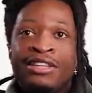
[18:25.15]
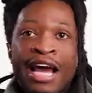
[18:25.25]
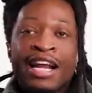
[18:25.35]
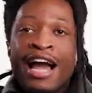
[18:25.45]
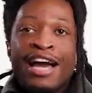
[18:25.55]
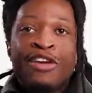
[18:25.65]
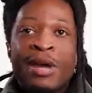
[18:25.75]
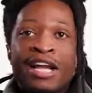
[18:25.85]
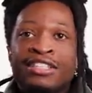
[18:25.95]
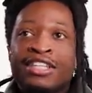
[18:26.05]
that kind of
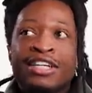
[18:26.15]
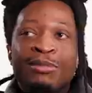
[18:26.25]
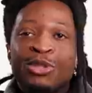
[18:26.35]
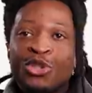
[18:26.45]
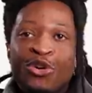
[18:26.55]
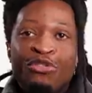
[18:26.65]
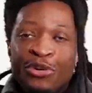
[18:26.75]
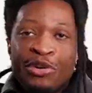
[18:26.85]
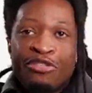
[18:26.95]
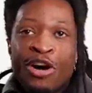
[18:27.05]
man is going to come so
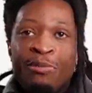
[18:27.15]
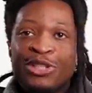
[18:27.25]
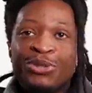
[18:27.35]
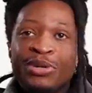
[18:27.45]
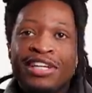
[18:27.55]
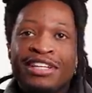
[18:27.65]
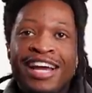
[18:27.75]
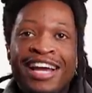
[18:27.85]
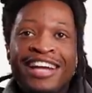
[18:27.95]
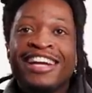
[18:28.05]
few and far between
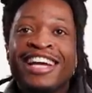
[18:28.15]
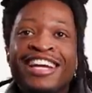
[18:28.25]
that